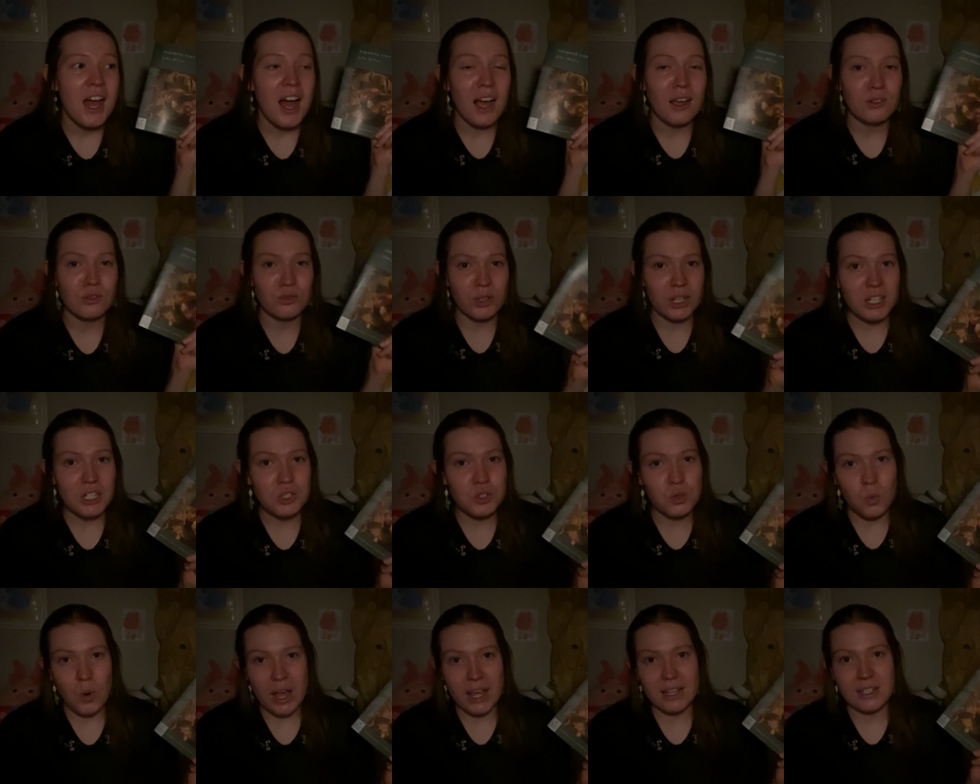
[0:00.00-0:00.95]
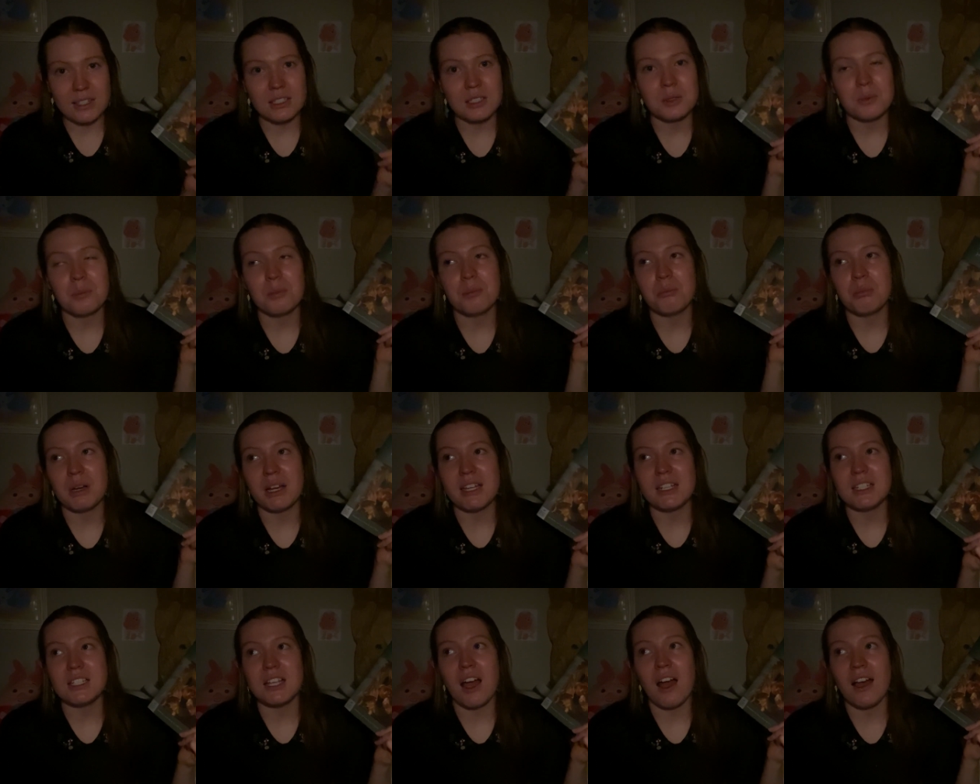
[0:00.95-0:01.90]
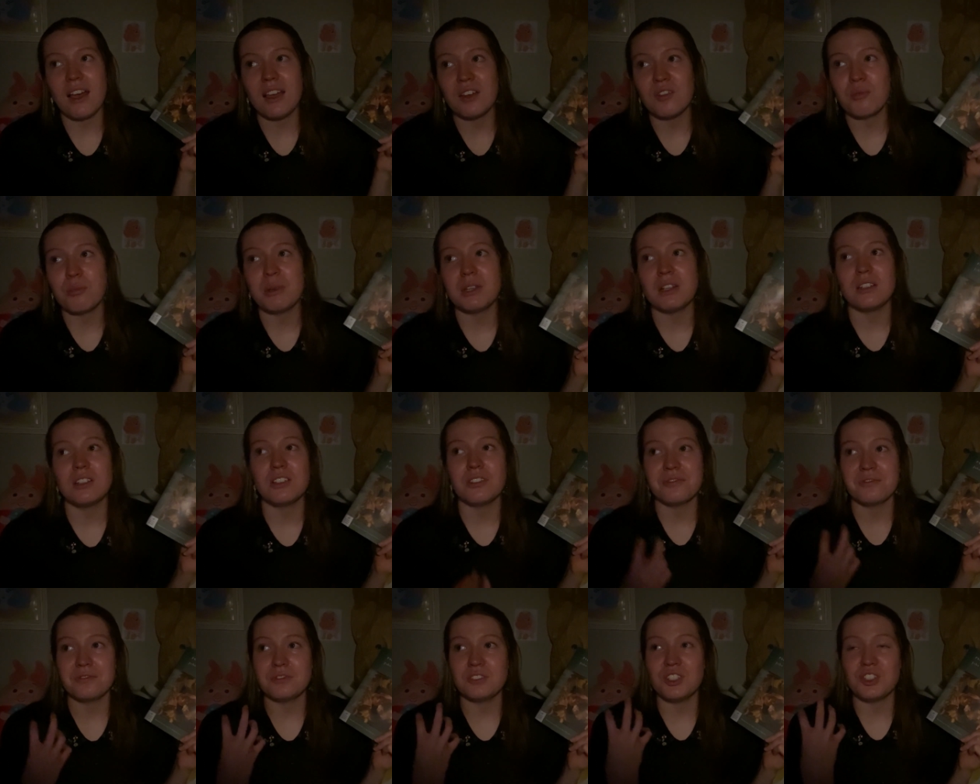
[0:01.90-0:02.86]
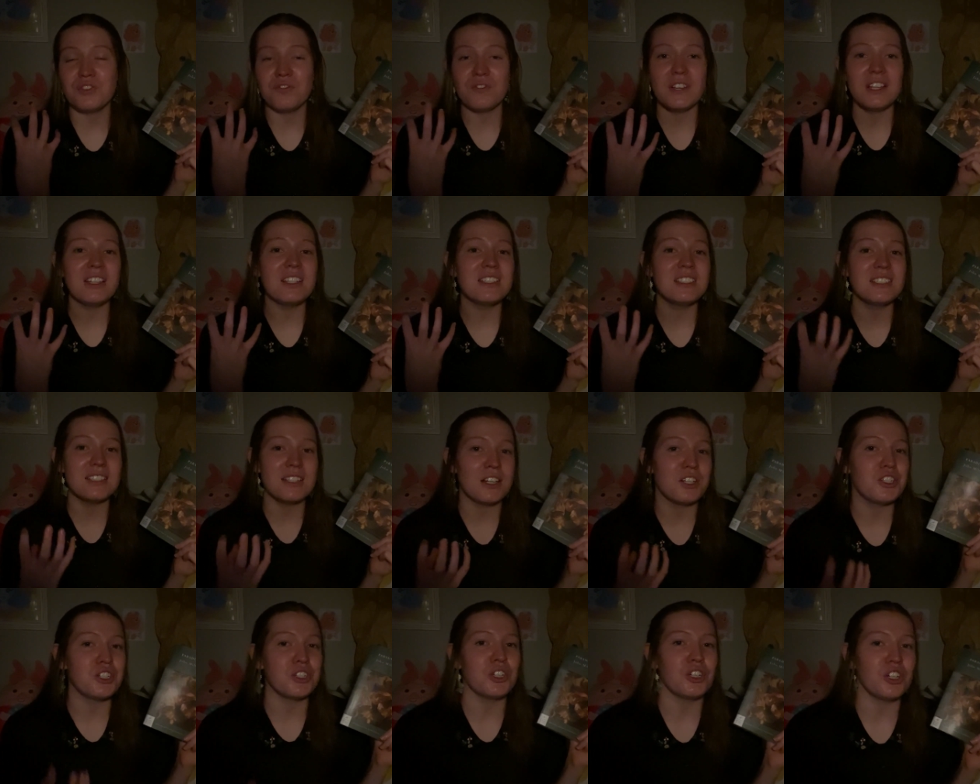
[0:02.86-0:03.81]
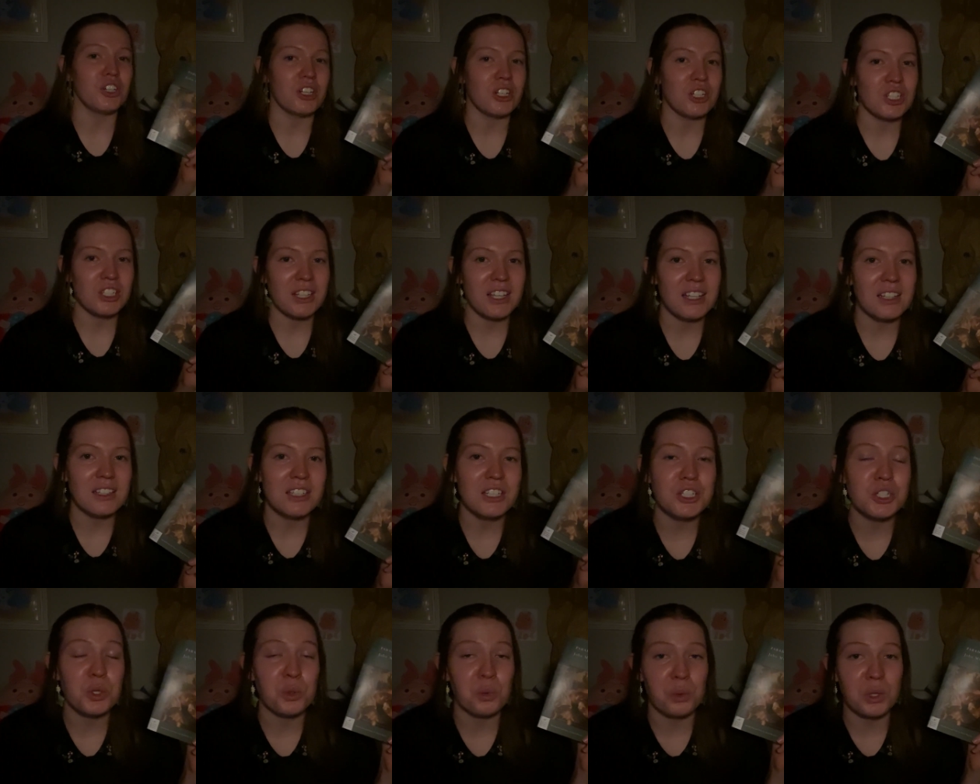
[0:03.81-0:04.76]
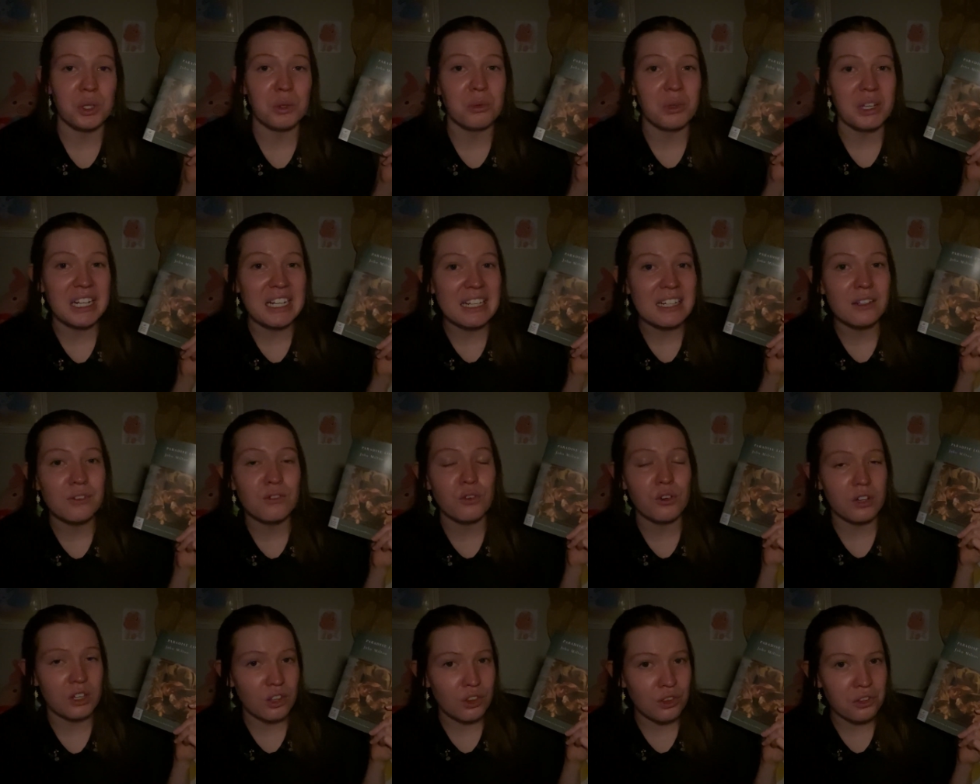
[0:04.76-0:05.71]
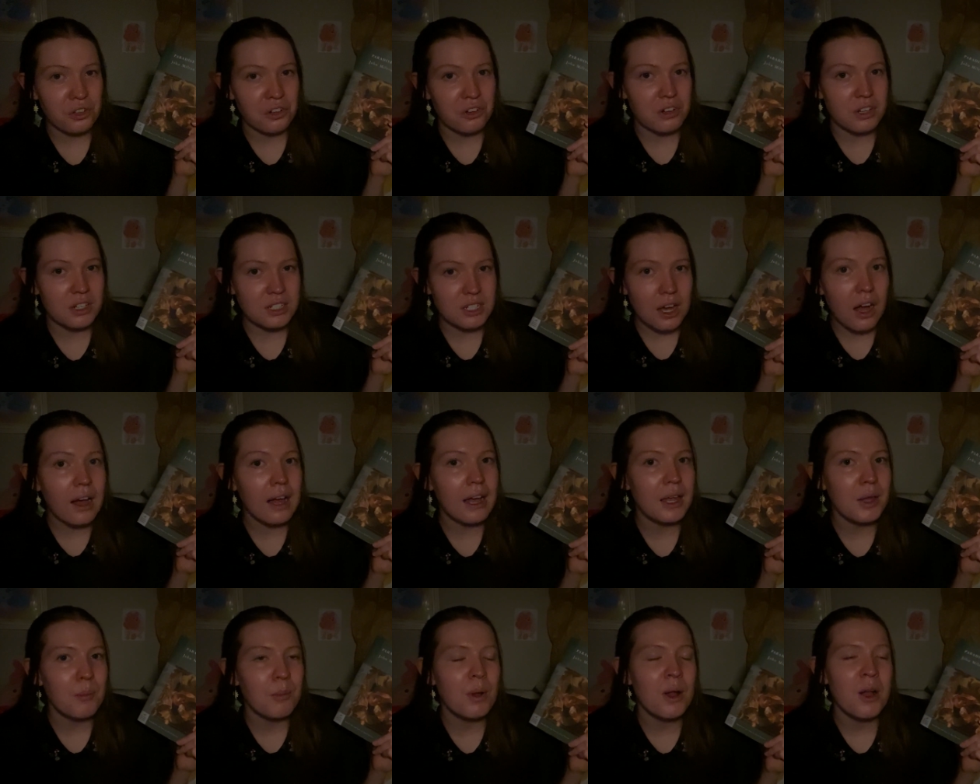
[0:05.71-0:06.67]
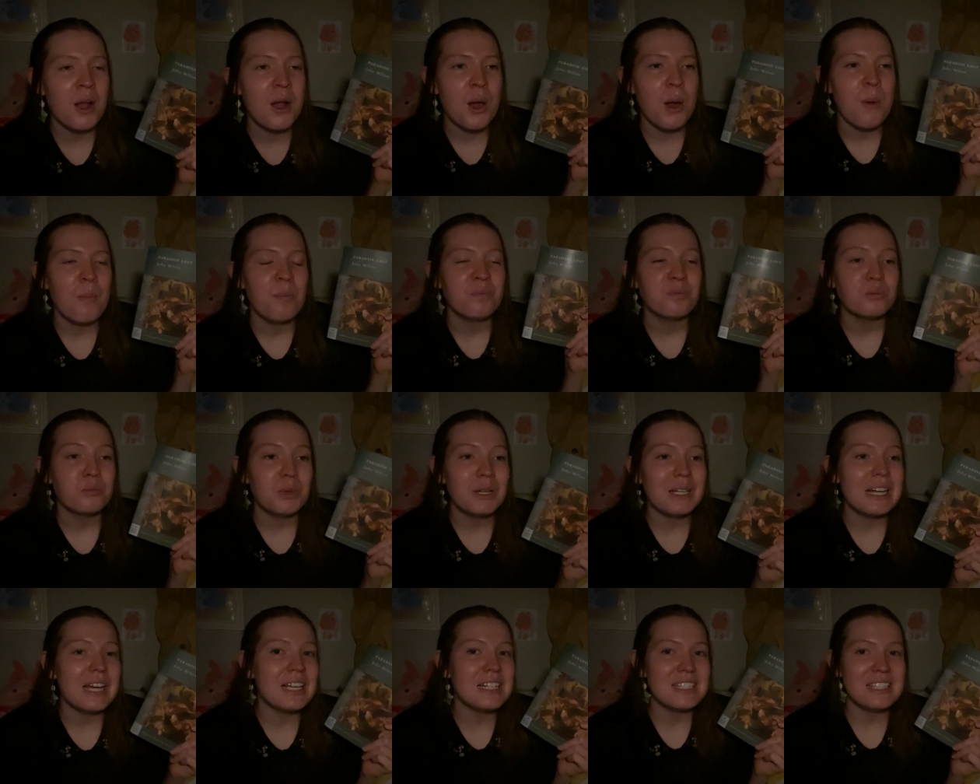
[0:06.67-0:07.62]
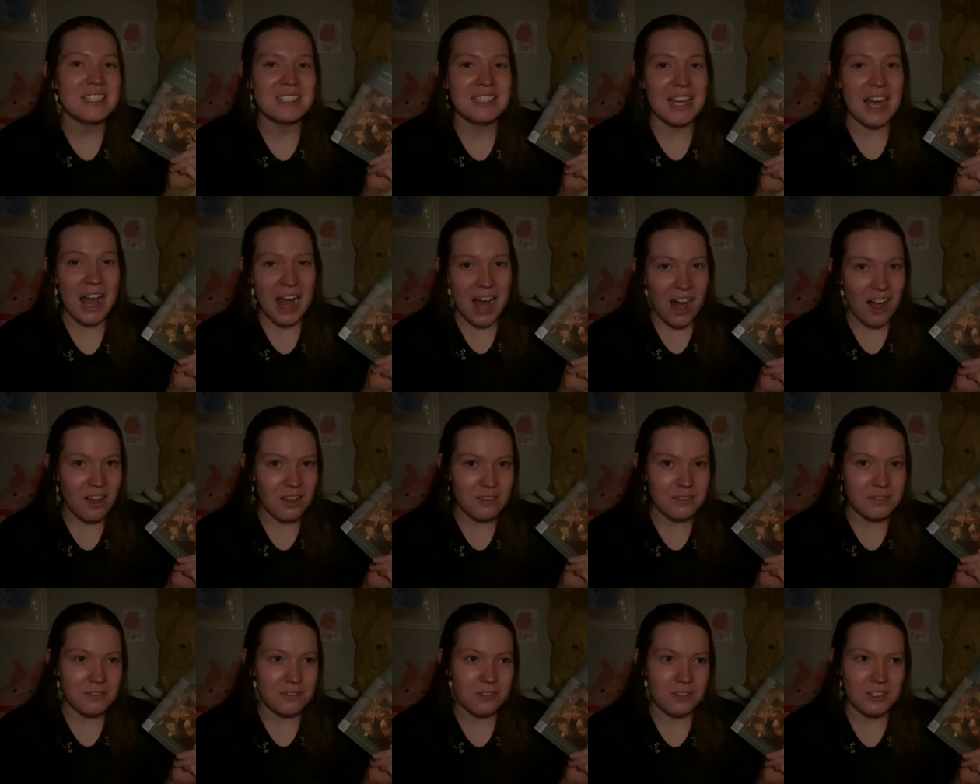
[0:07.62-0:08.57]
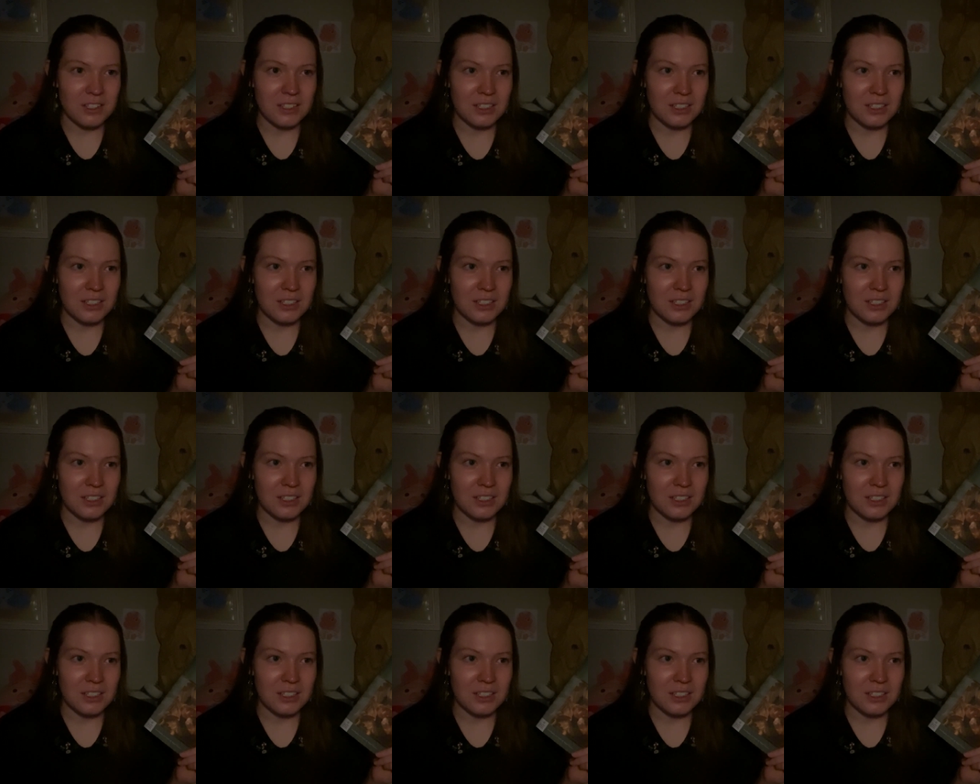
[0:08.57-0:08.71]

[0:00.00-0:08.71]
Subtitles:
I've read it twice, but I have been just feeling such an urge lately to reread it for a 3rd time, but I didn't have